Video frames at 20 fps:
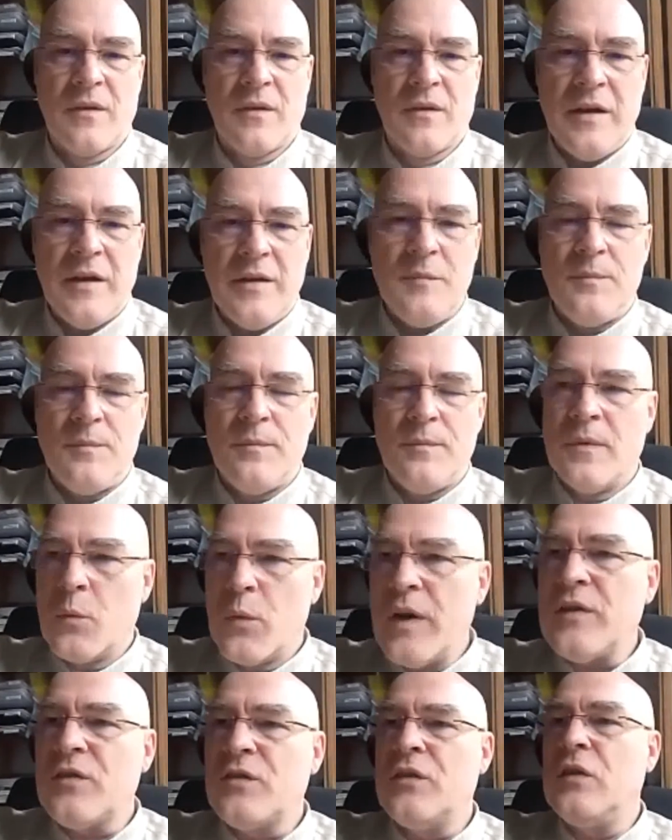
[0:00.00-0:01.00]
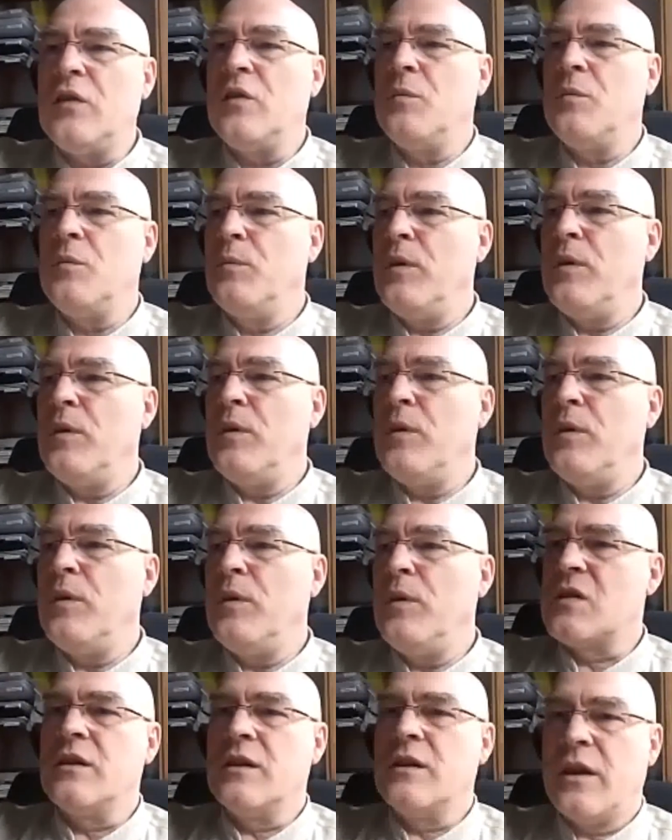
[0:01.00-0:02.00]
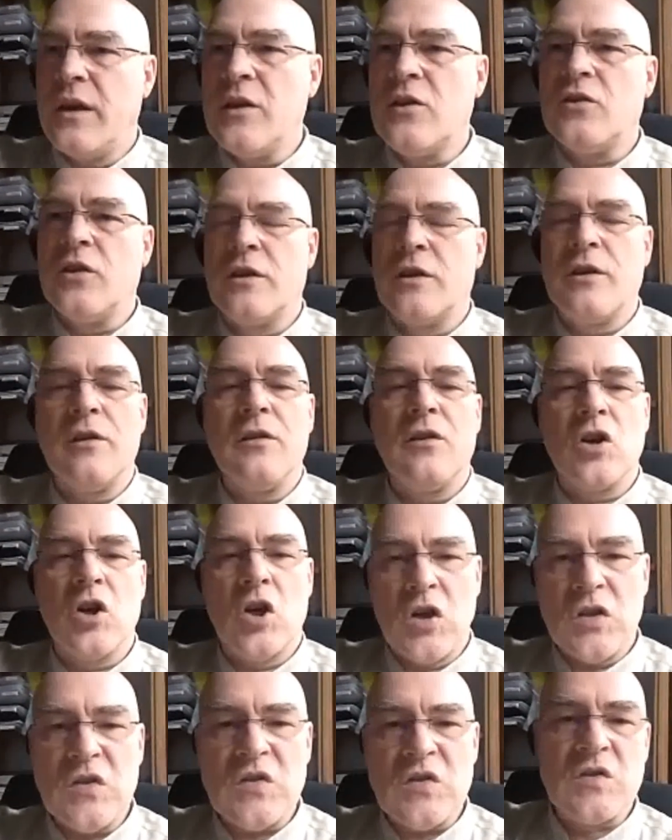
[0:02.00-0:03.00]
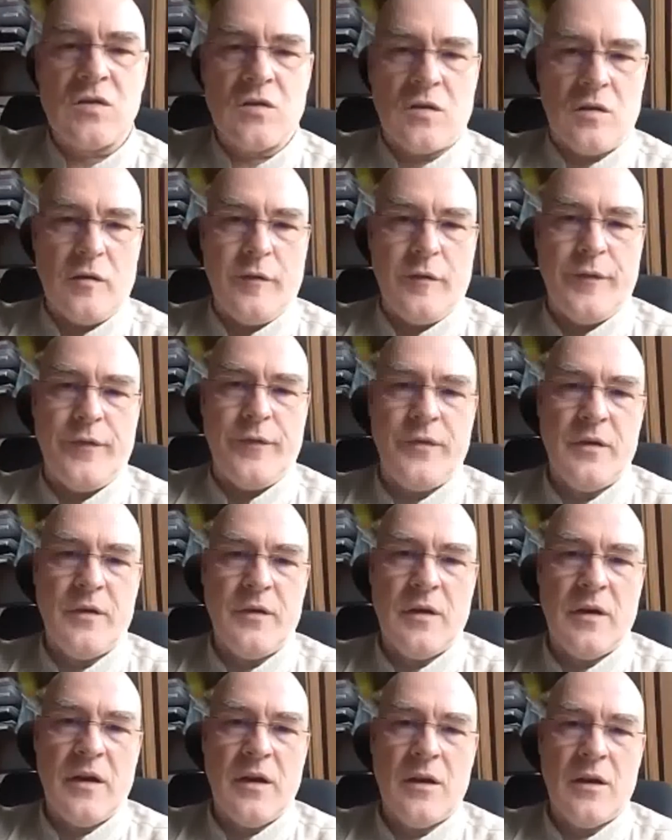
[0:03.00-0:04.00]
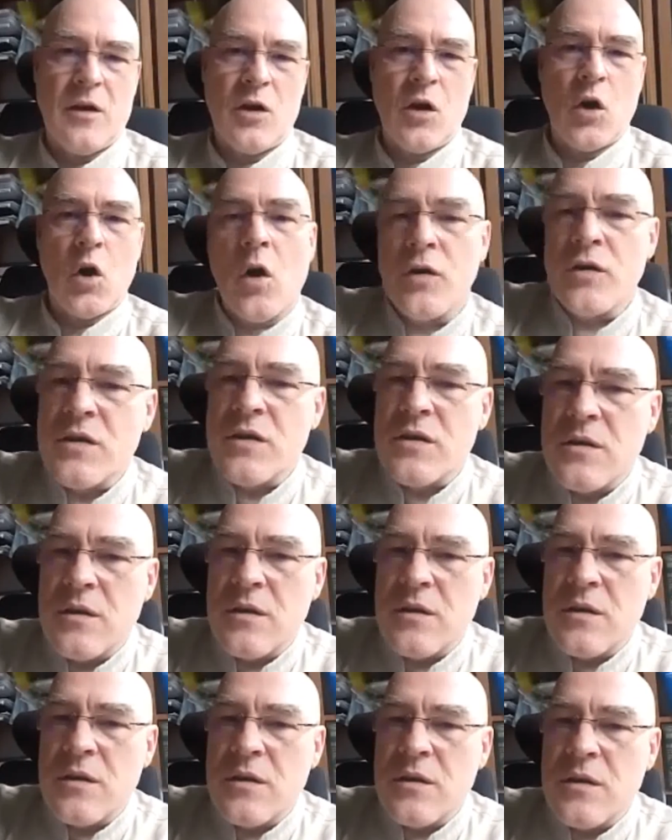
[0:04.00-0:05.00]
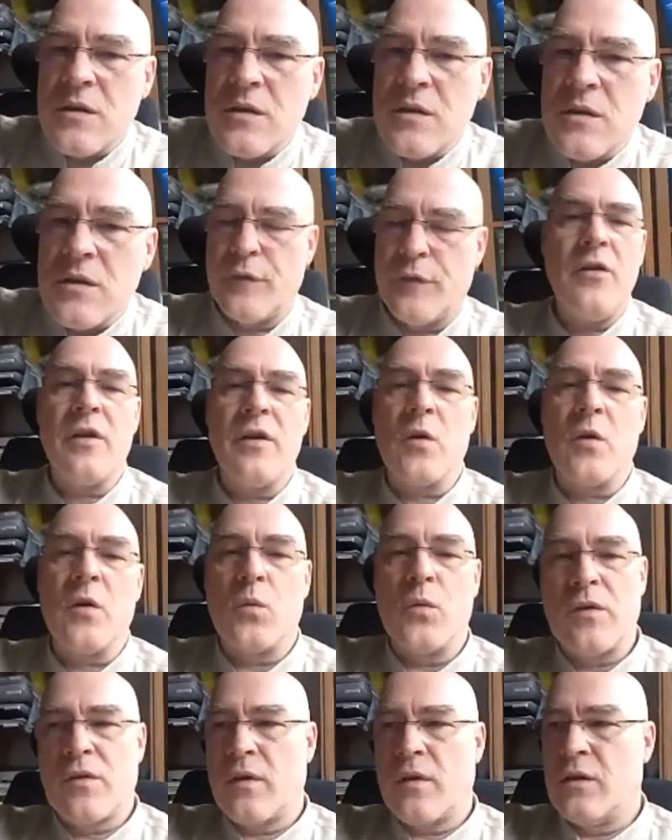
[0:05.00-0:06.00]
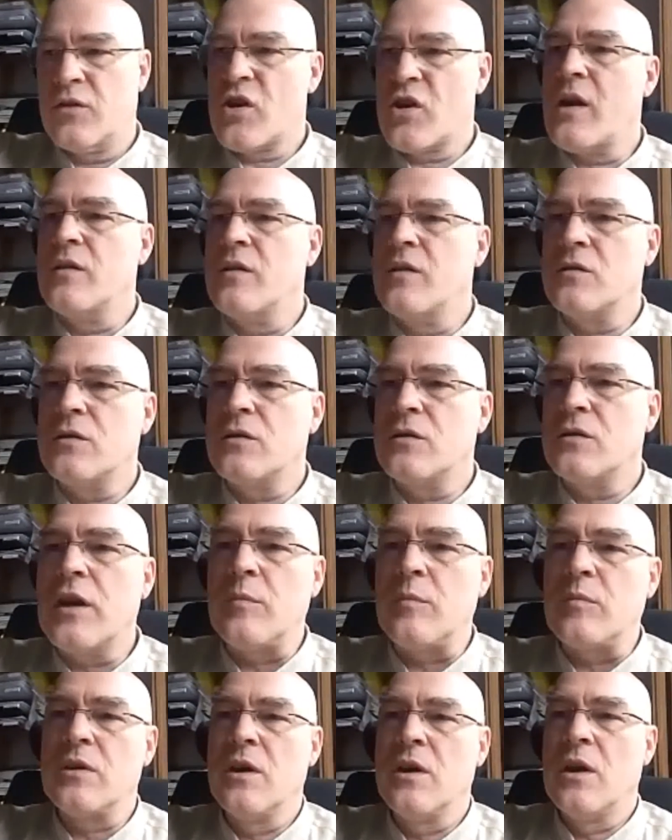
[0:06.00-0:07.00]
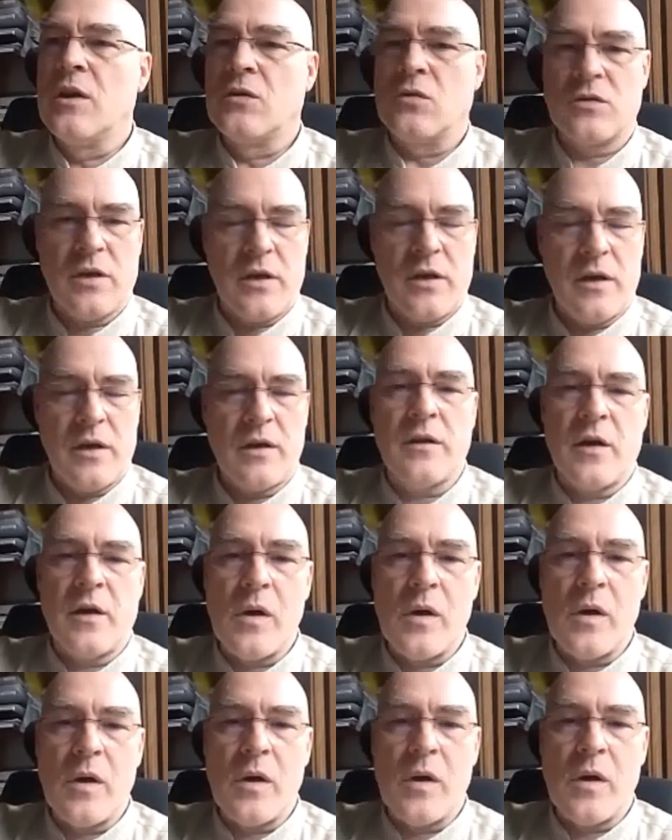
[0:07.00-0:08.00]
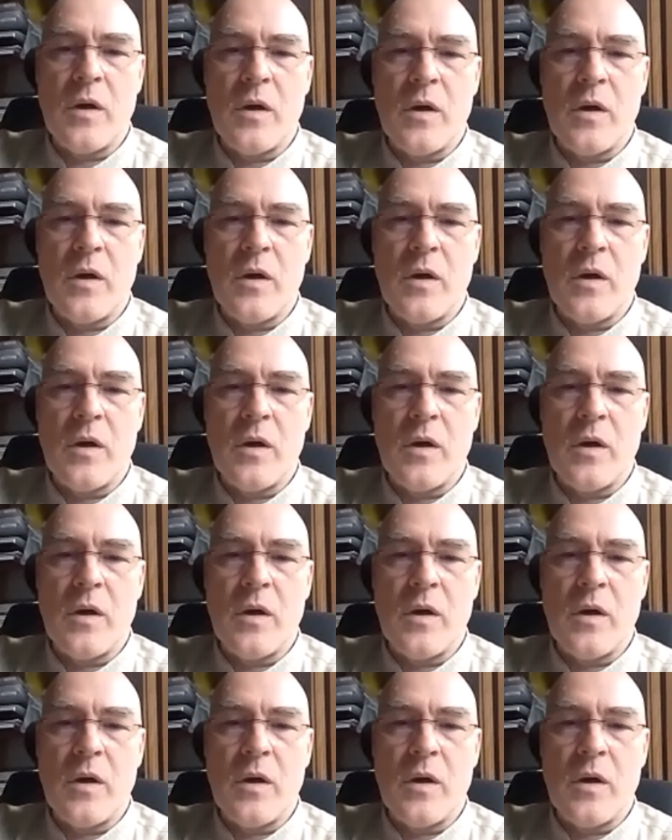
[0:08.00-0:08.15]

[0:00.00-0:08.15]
And the West is busy since then calculating the costs of not interfering with a Chinese attempt to take Taiwan.